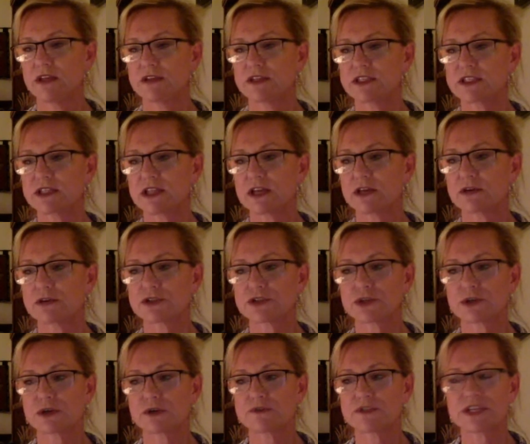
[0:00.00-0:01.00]
This letter
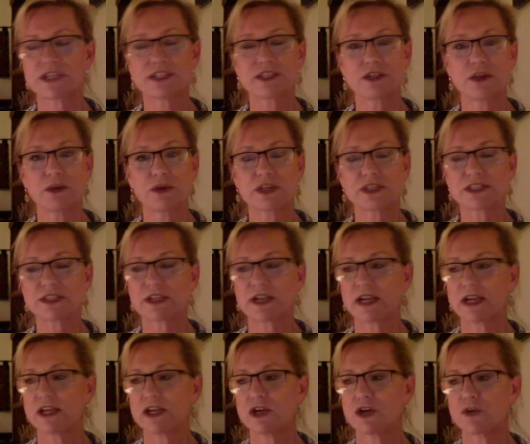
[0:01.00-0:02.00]
serves as notice that
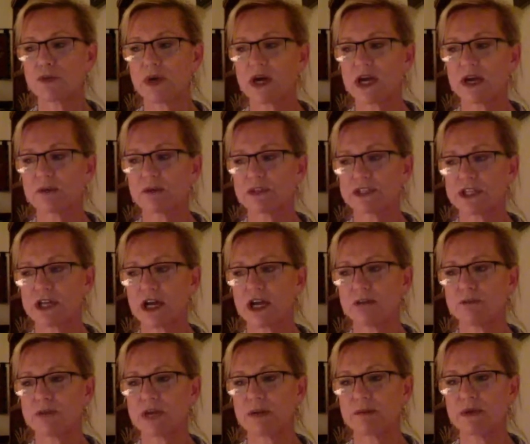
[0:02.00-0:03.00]
I hereby
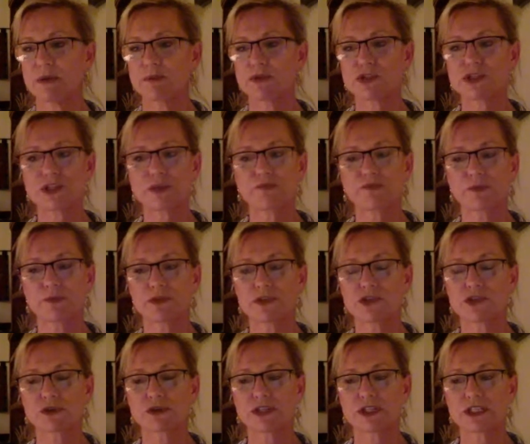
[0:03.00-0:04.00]
resign my membership from the
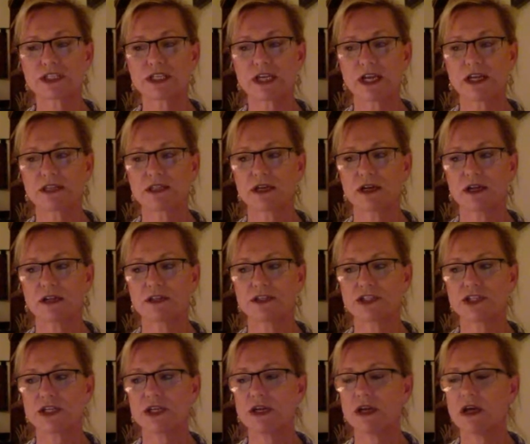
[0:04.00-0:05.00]
Church of
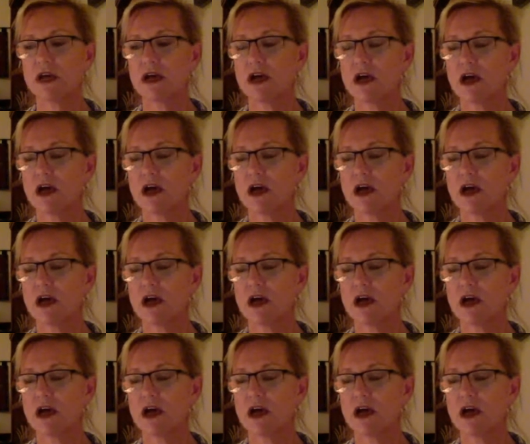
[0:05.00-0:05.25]
Scientology.